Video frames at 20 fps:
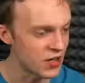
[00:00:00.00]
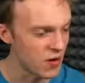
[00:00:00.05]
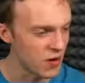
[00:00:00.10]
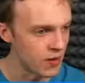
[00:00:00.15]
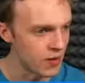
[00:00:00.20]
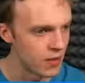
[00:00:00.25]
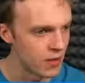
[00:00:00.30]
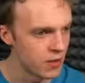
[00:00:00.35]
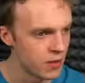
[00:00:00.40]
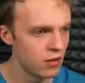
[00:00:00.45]
it
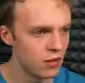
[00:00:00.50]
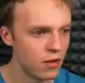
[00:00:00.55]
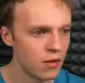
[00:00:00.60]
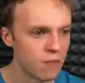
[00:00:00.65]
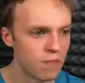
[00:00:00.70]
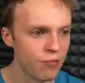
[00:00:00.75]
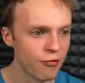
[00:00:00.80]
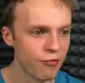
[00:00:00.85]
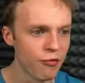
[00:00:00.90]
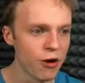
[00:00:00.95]
gone?
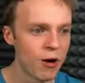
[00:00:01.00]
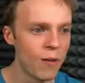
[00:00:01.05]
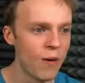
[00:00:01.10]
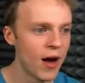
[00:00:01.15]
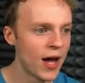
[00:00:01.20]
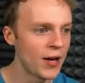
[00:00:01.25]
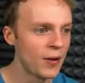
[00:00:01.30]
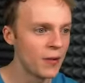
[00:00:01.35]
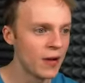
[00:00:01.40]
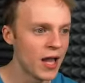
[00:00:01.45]
Oh, bro,
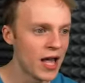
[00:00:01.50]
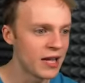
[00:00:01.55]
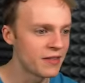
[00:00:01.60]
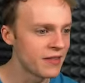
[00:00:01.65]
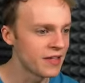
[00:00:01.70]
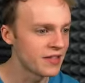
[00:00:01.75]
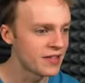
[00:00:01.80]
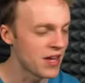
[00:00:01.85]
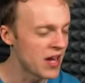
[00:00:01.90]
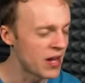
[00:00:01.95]
I don't
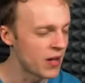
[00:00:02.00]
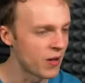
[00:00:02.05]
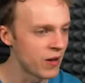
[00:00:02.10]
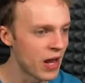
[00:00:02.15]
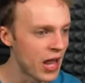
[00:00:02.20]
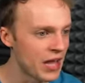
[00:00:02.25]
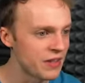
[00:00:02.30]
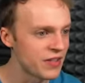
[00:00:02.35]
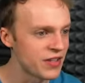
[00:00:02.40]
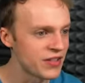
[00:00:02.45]
like this. I don't
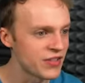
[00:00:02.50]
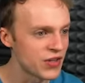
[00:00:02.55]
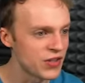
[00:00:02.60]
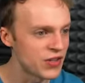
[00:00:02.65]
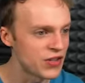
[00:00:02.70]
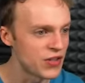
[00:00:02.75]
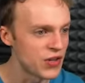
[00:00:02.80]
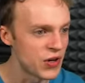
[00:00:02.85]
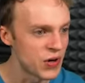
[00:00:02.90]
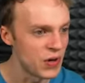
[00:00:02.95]
like this at